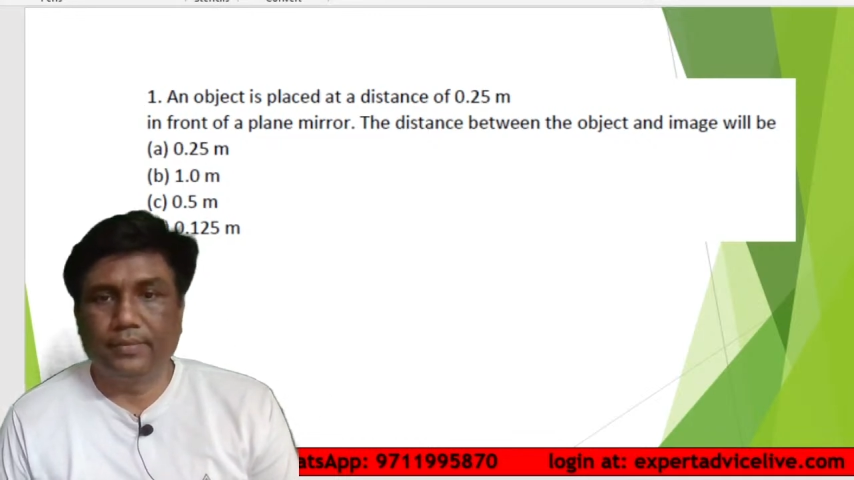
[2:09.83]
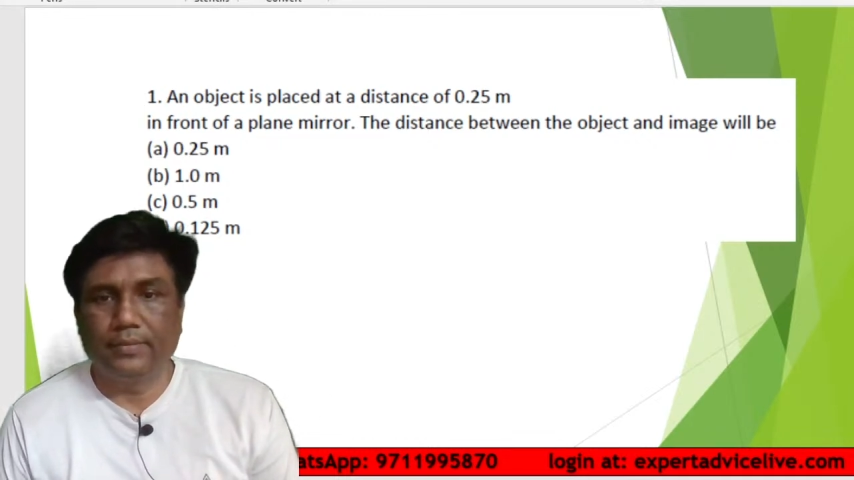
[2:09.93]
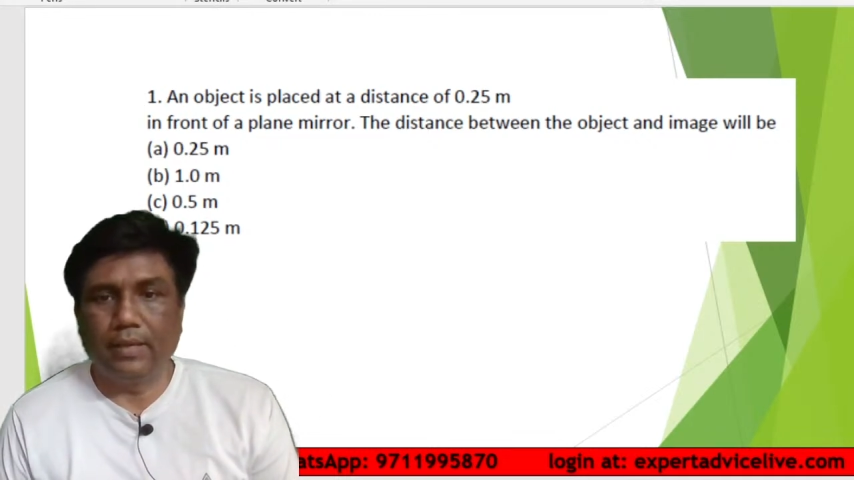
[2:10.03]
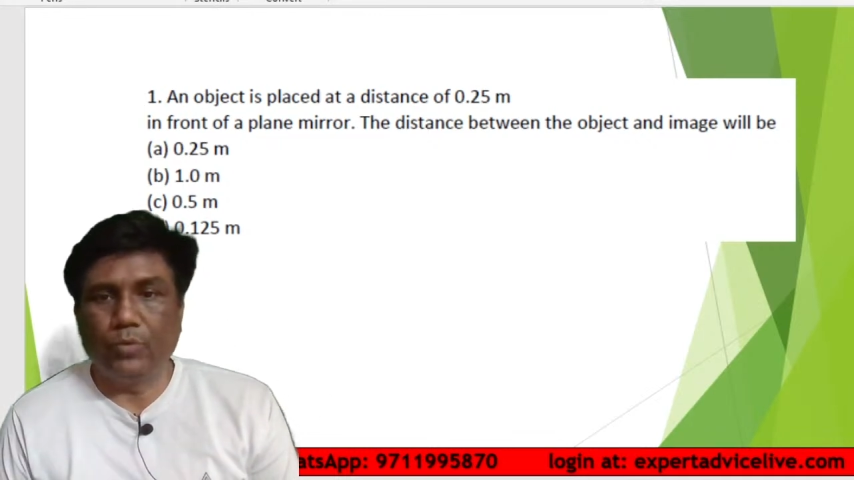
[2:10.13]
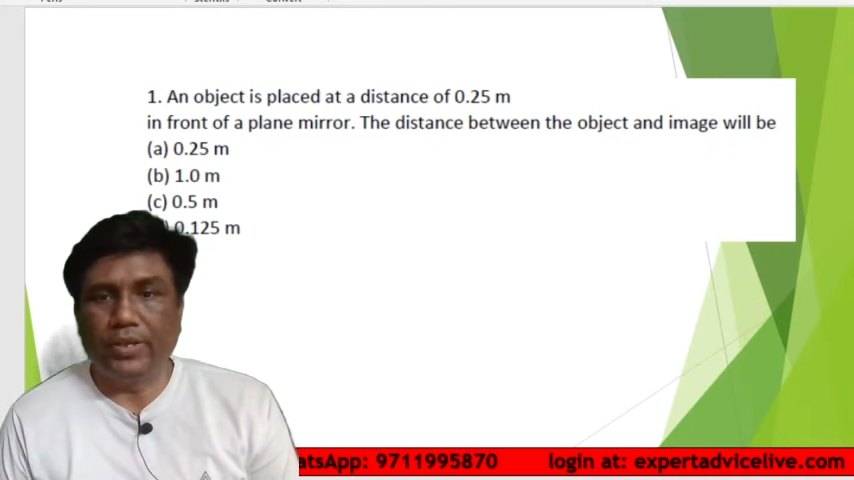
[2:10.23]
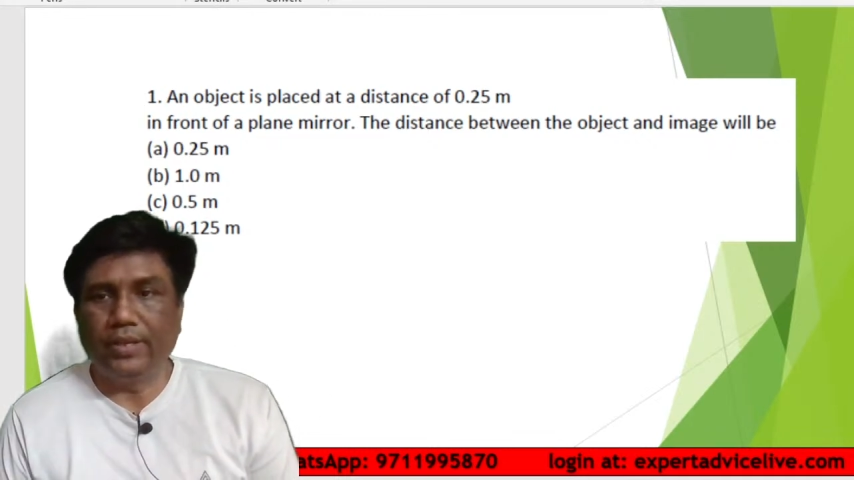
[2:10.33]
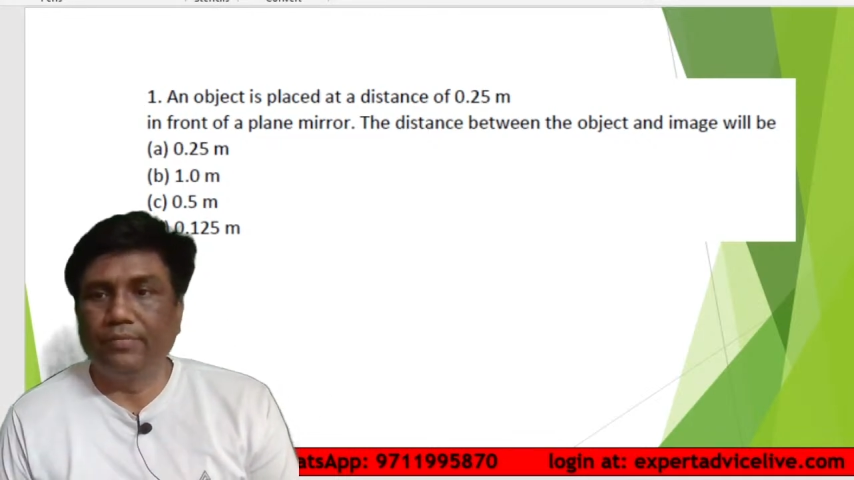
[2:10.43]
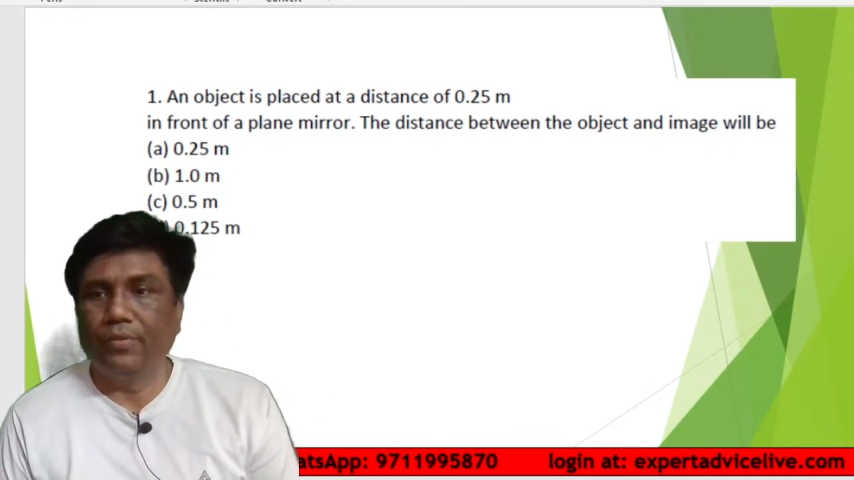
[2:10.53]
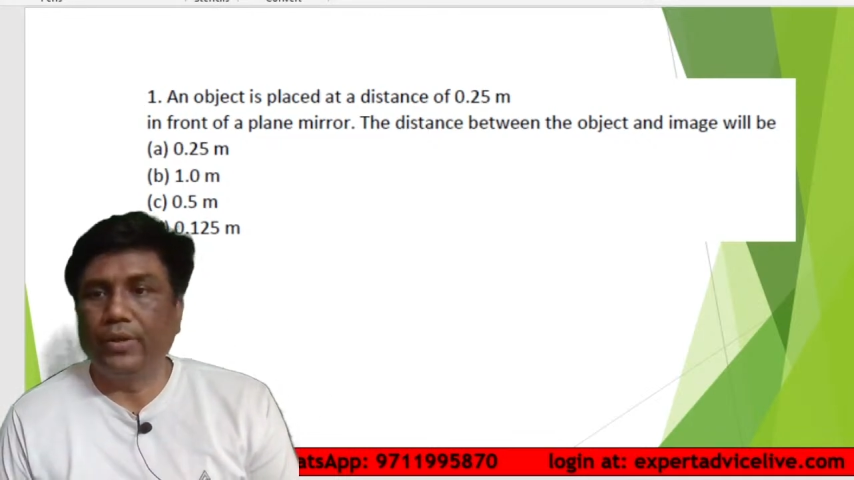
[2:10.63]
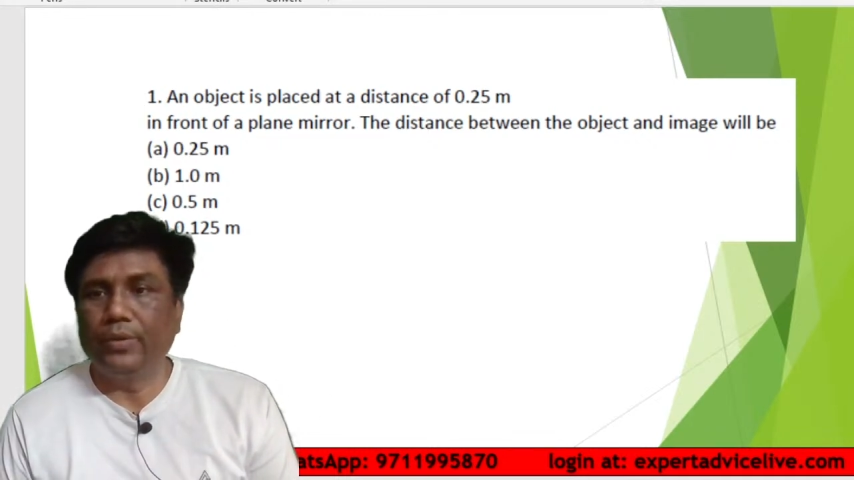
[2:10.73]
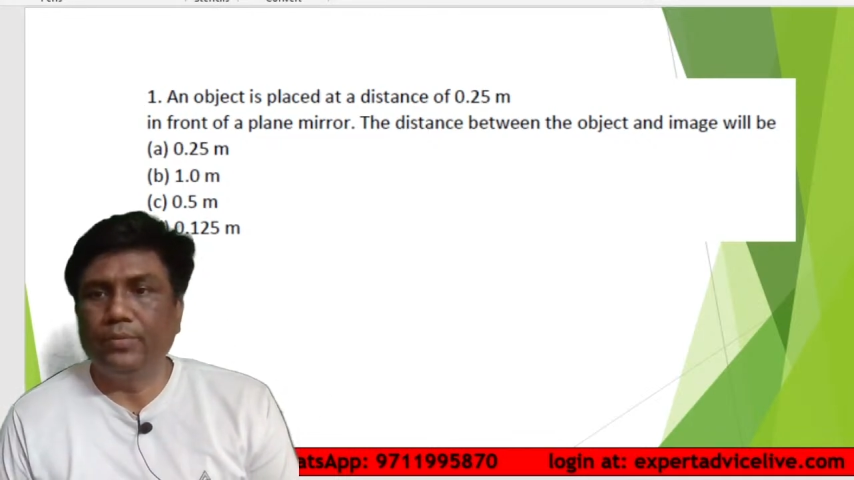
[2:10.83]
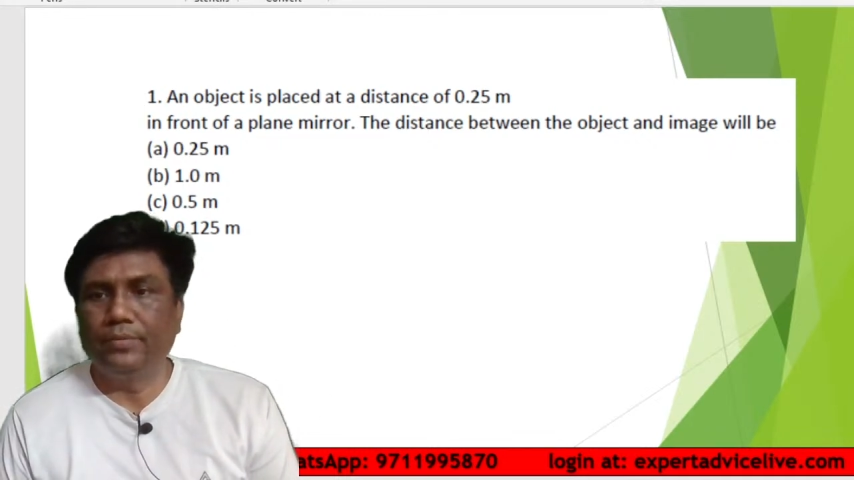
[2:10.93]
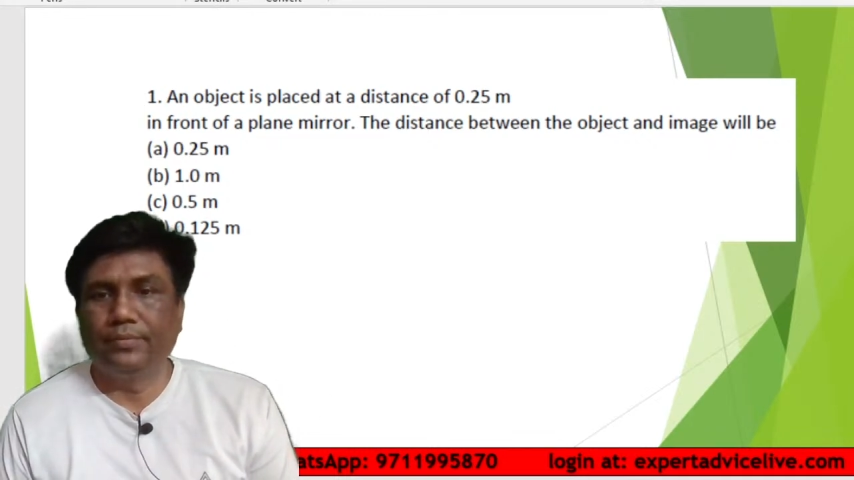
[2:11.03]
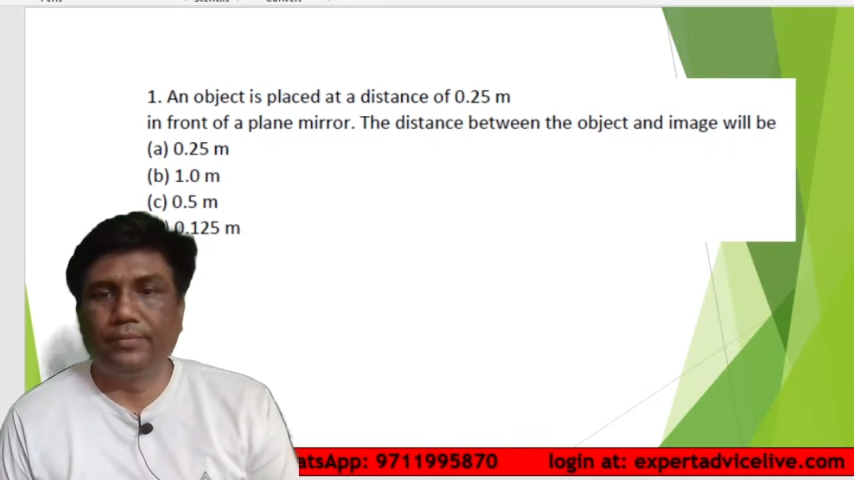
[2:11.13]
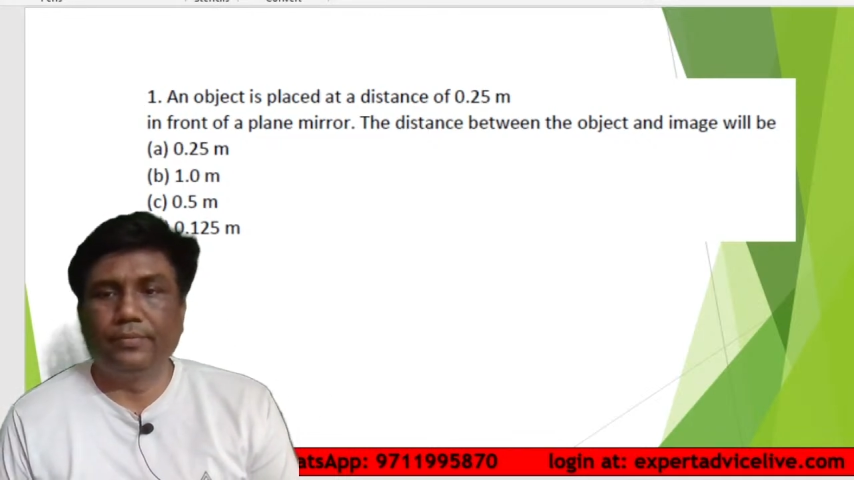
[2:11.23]
I am waiting for you.
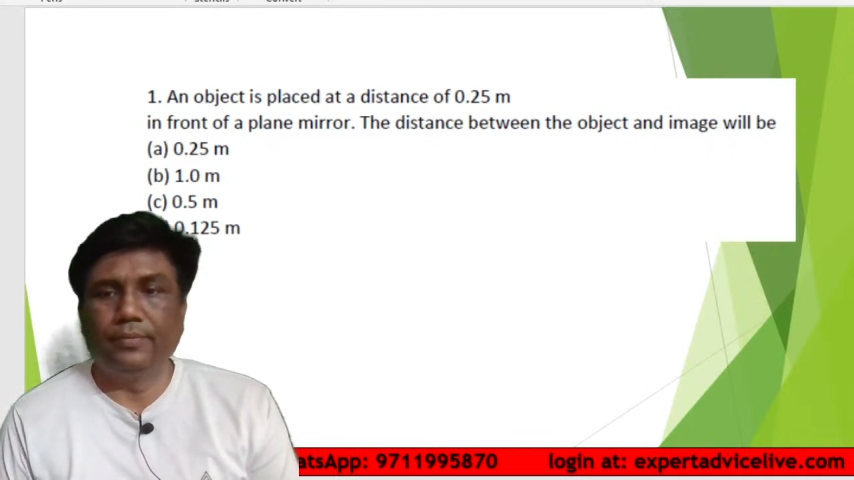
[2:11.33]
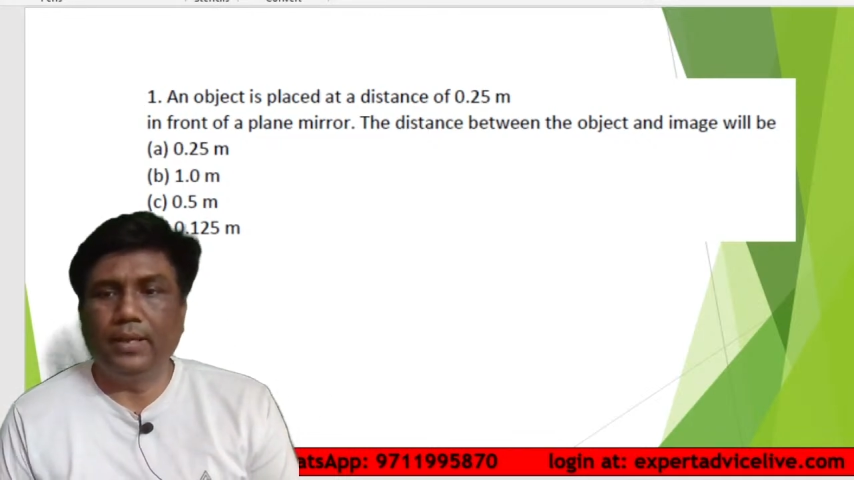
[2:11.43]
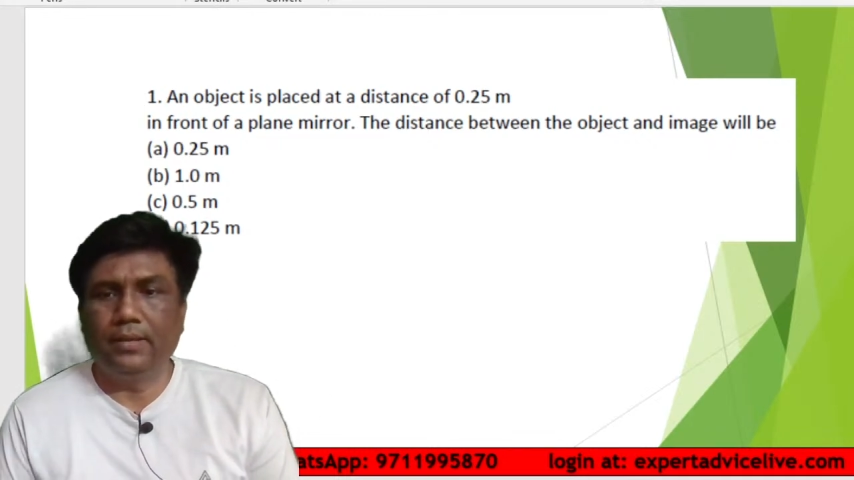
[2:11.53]
Well,